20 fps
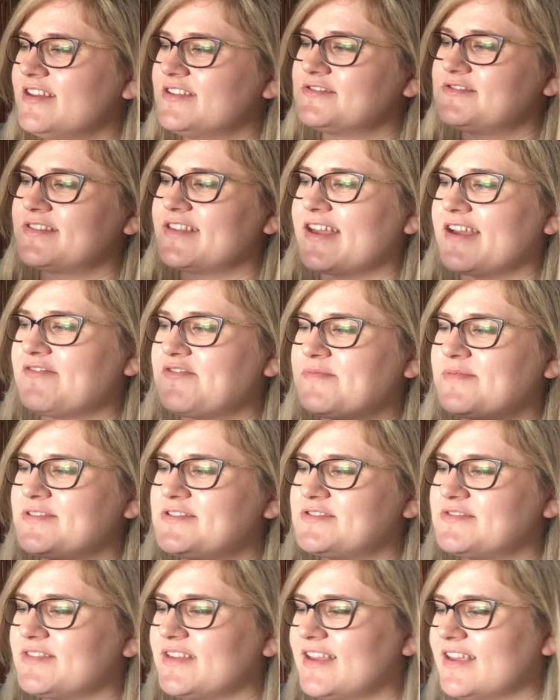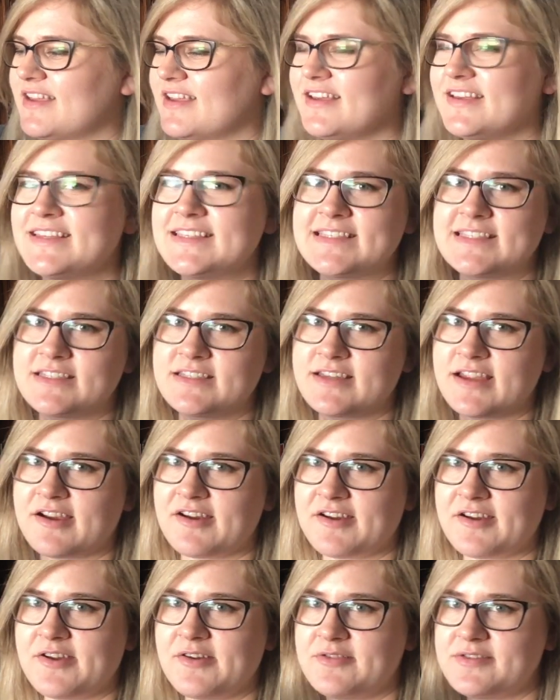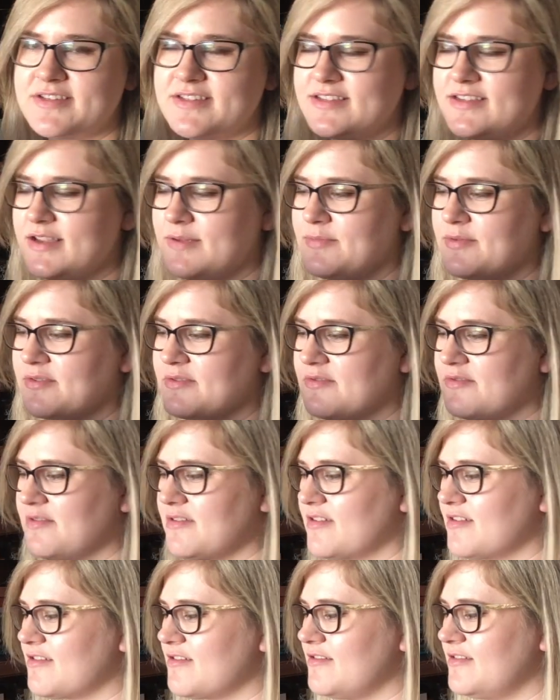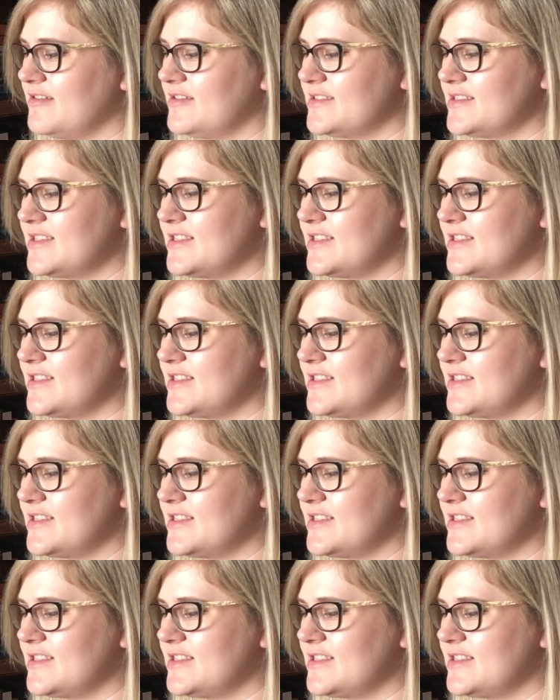So they have a bunch of like stereotypical girls.